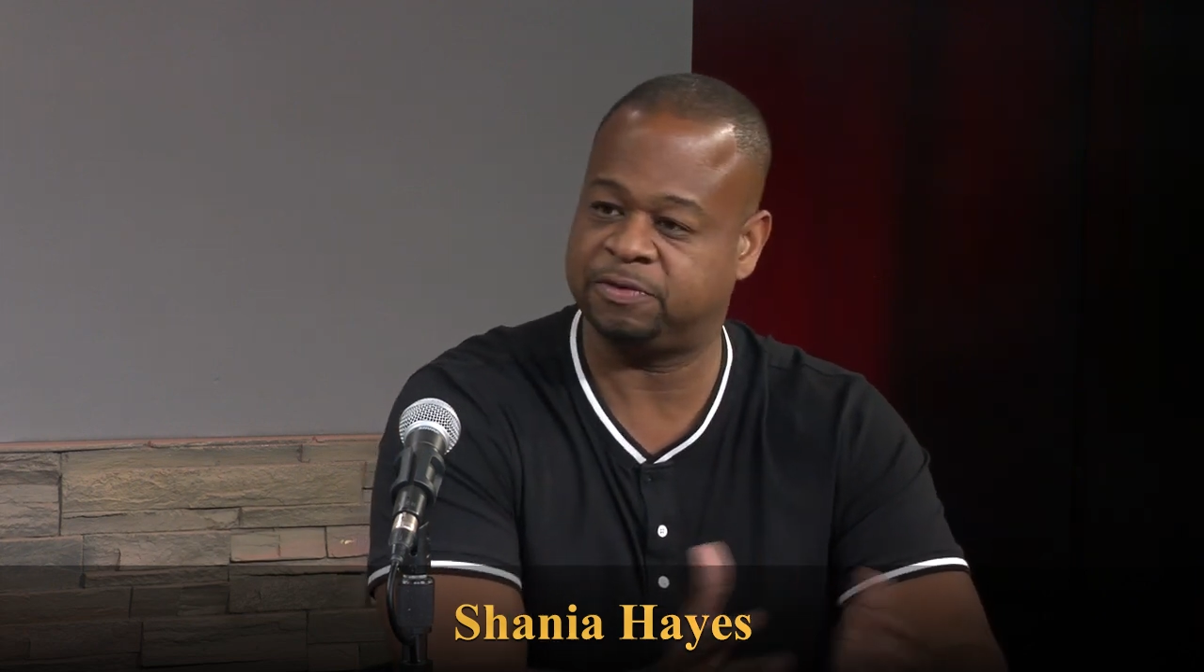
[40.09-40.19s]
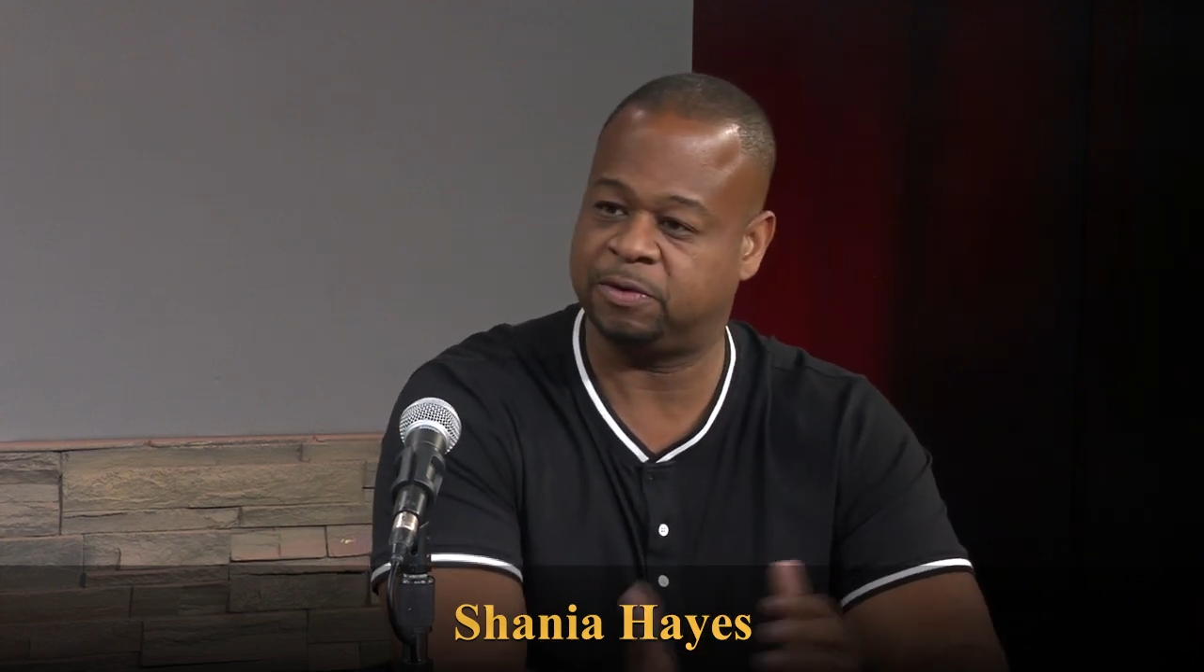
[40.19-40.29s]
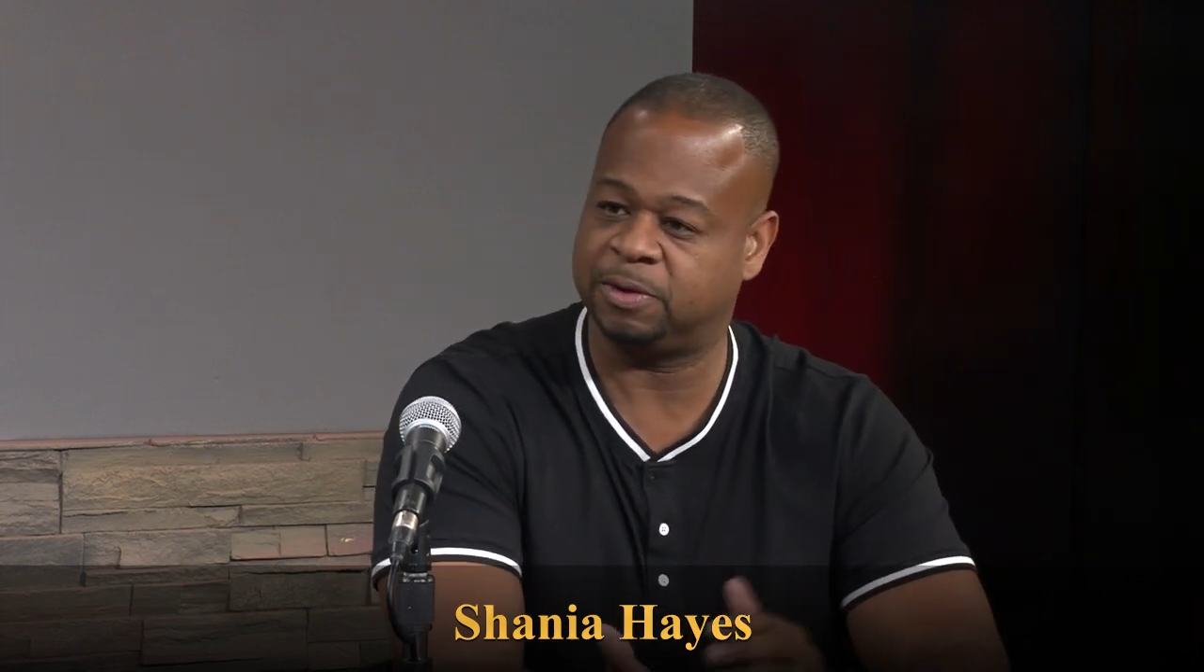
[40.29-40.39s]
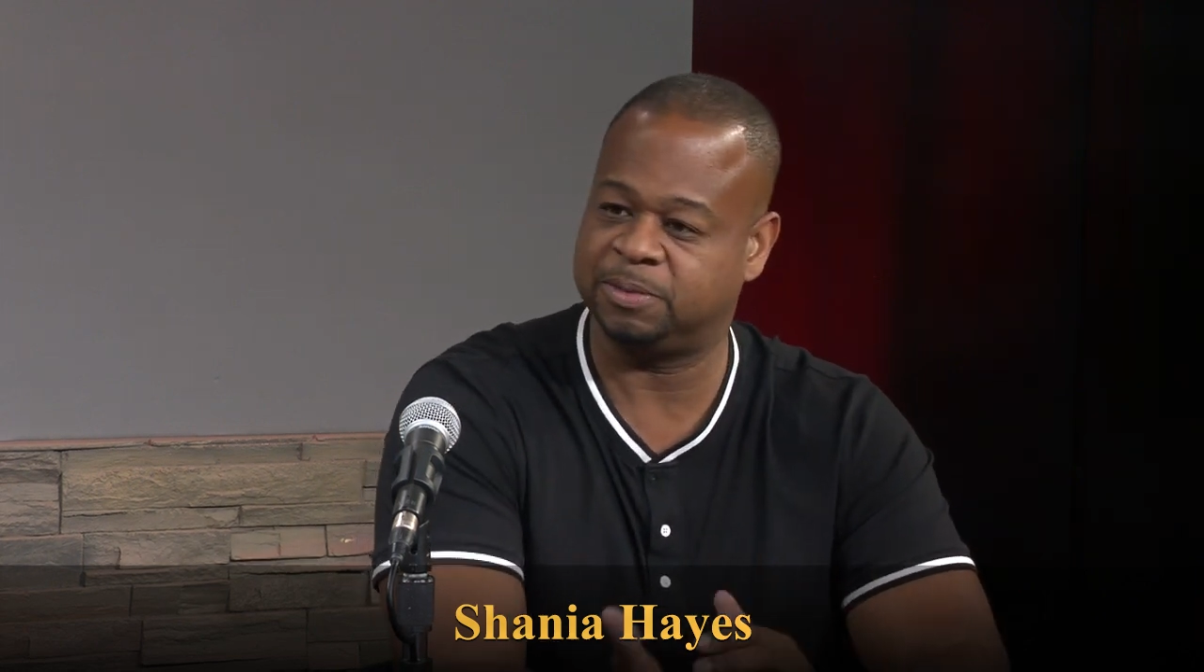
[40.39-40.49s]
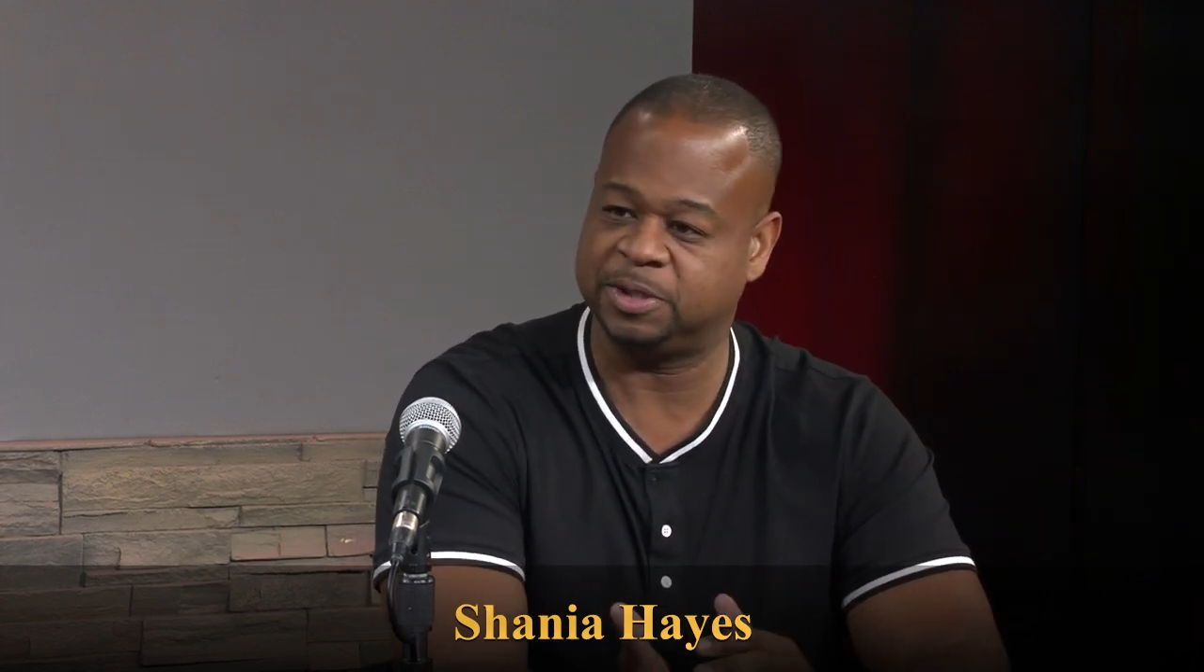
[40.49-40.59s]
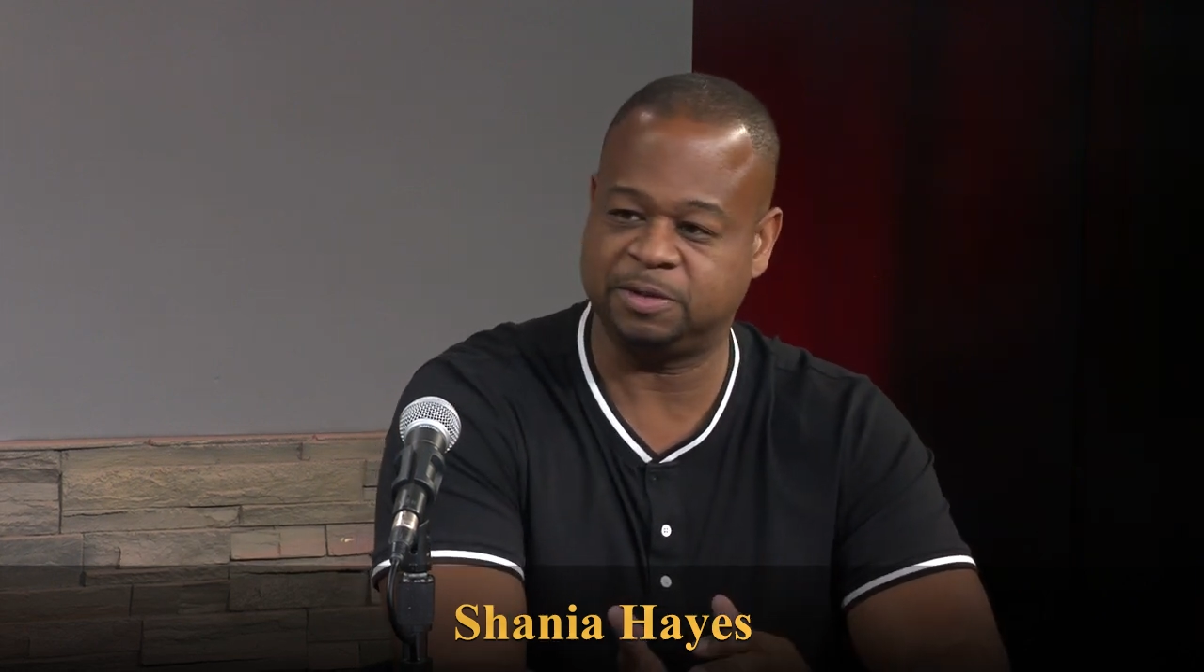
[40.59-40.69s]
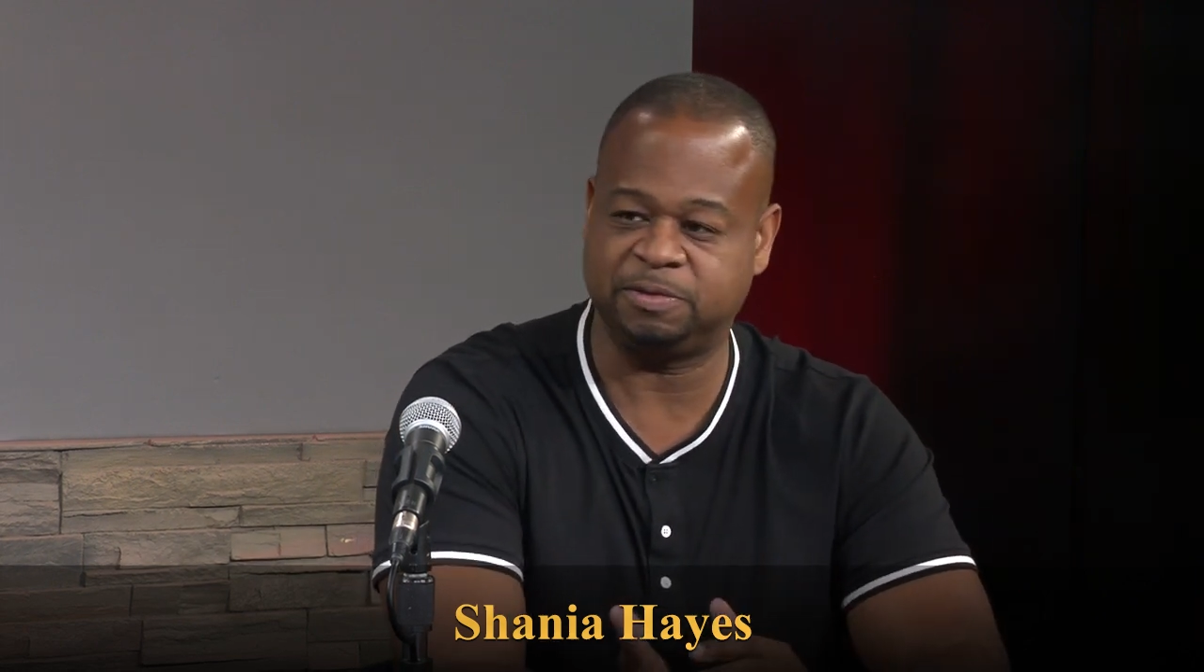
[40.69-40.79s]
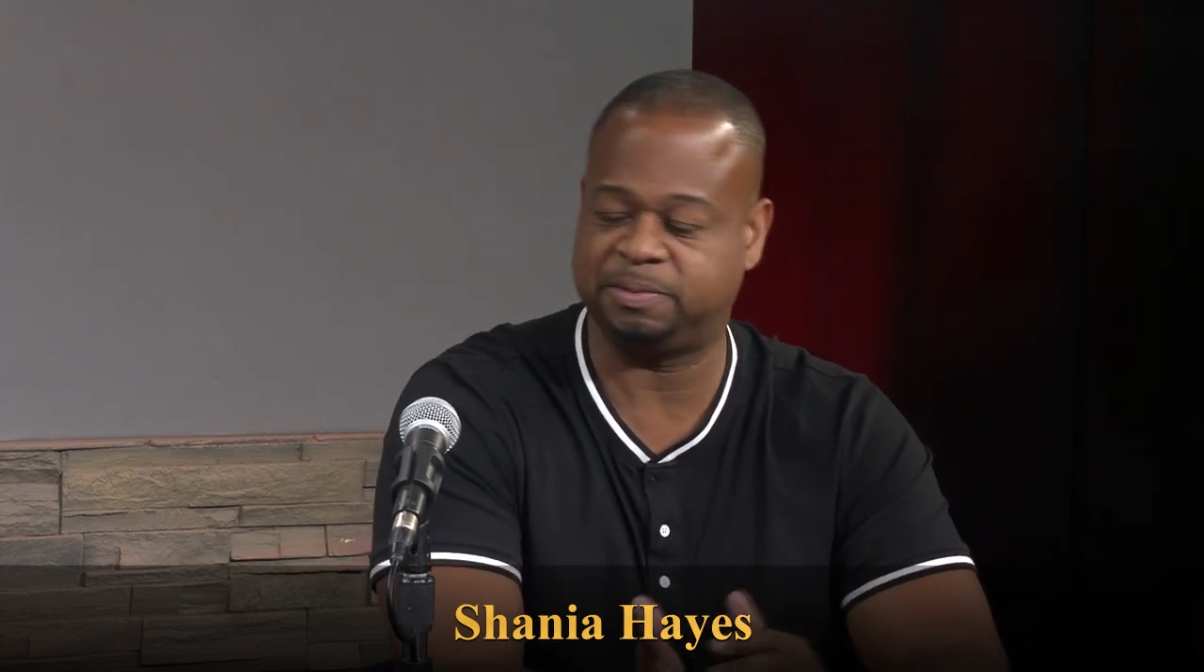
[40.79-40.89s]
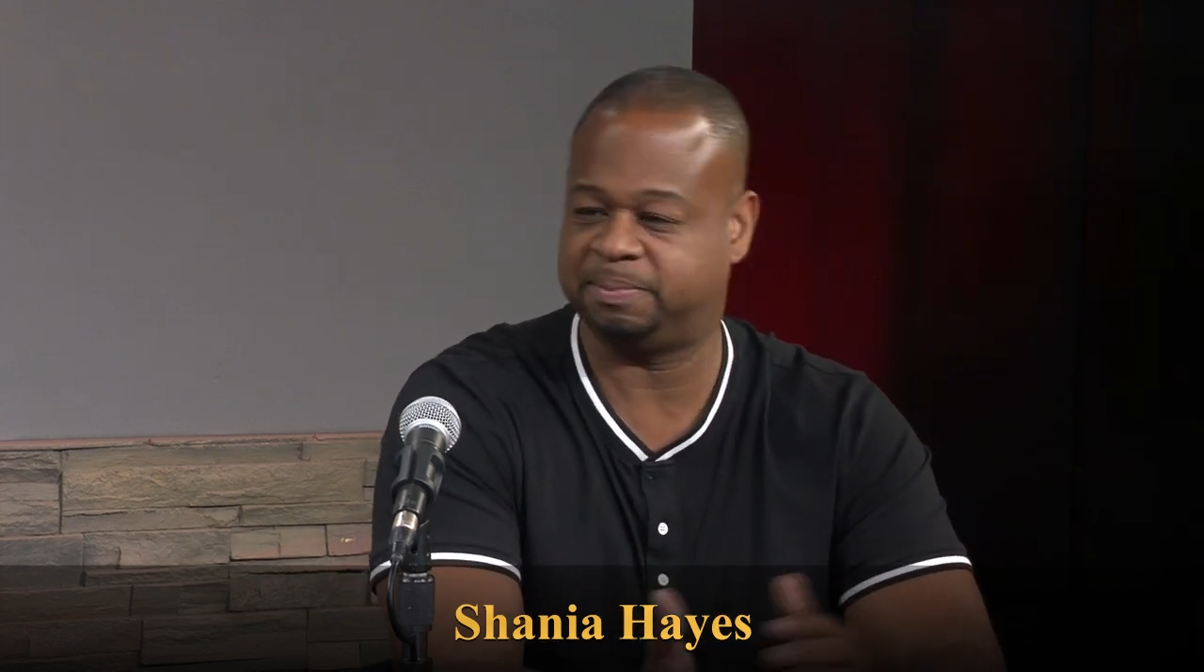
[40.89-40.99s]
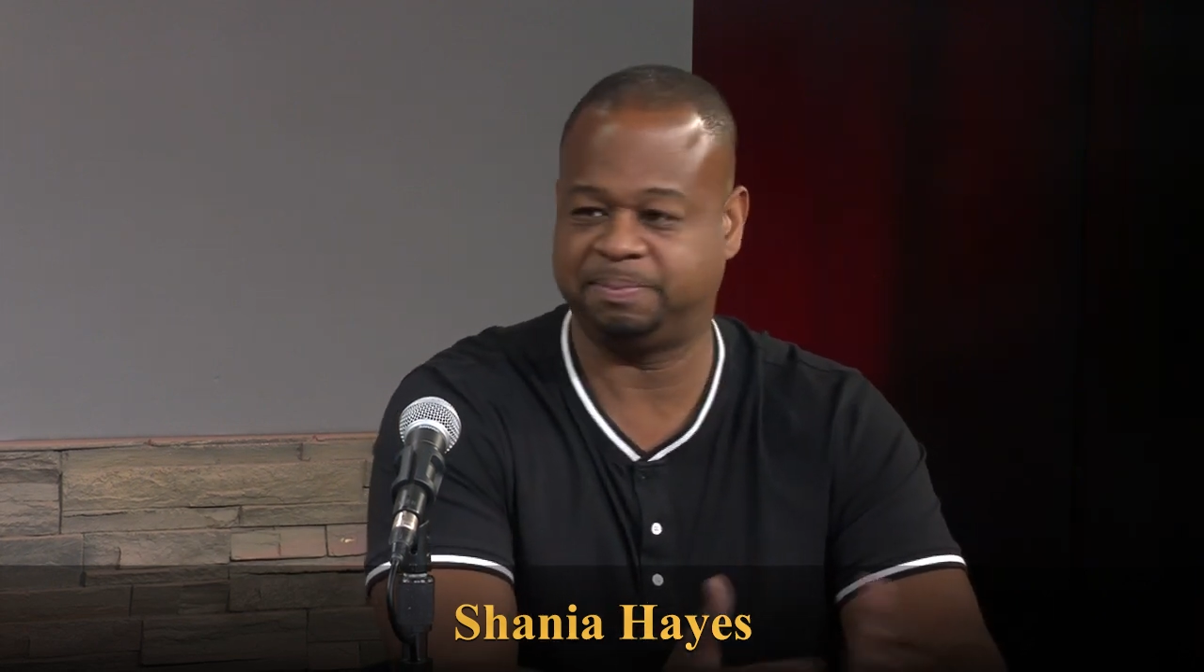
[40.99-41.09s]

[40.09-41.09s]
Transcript: forms of,